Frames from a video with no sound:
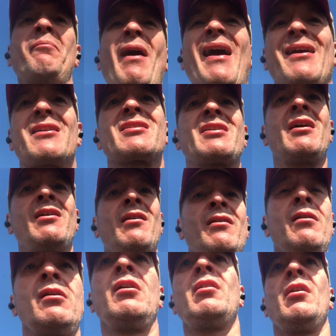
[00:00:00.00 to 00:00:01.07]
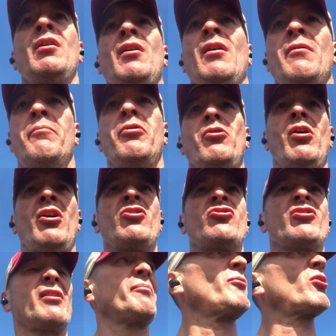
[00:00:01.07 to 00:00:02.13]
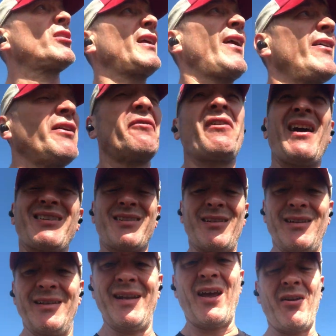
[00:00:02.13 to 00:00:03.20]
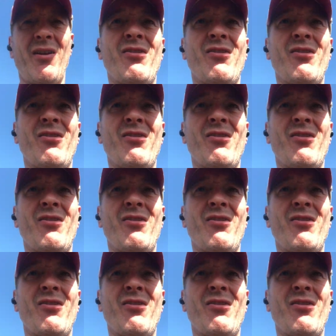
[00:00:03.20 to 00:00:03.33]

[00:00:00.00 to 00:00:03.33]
max per 100. I'm not going to get any faster than that